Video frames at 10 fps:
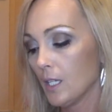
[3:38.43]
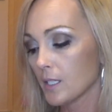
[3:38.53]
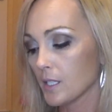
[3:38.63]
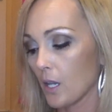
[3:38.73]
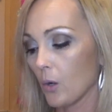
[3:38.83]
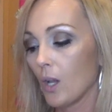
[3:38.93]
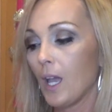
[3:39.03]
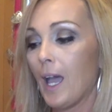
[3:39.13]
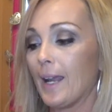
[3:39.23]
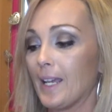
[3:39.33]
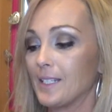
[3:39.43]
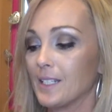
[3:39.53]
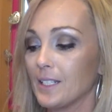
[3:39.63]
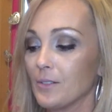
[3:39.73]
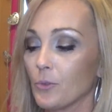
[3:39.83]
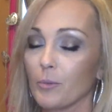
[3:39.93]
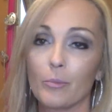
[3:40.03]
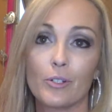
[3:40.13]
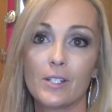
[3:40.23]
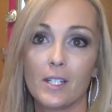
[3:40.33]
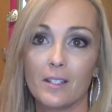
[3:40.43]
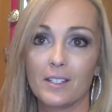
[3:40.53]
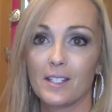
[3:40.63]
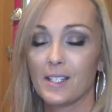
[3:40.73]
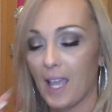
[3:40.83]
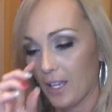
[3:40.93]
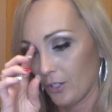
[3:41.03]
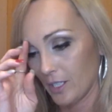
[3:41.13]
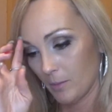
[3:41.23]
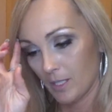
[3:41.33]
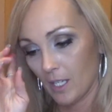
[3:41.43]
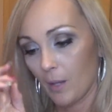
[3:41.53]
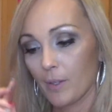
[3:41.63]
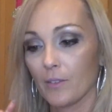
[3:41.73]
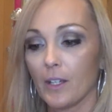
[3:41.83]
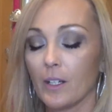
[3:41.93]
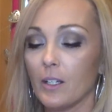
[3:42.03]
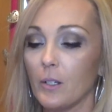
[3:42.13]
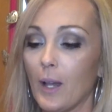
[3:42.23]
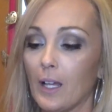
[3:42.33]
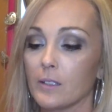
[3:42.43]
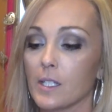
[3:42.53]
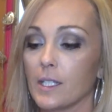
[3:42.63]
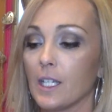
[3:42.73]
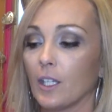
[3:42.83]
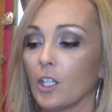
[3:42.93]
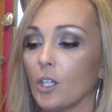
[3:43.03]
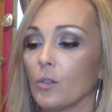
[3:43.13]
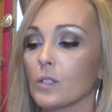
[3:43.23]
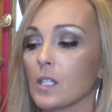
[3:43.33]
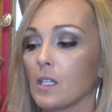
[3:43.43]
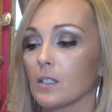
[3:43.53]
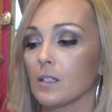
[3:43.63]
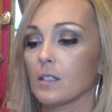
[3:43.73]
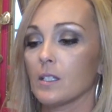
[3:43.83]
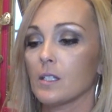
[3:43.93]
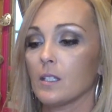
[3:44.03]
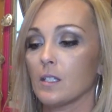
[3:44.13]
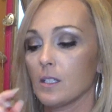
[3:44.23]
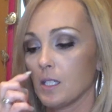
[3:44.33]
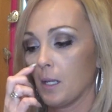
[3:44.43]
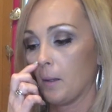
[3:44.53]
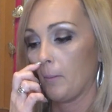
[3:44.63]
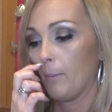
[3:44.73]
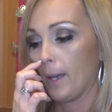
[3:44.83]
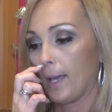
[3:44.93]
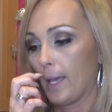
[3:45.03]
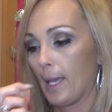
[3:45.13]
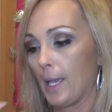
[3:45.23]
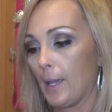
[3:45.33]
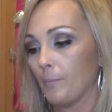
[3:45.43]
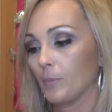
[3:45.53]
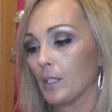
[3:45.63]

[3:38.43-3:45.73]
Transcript: So, and I did remember seeing this at Christmas time and I thought, oh, stinking cute. And this is by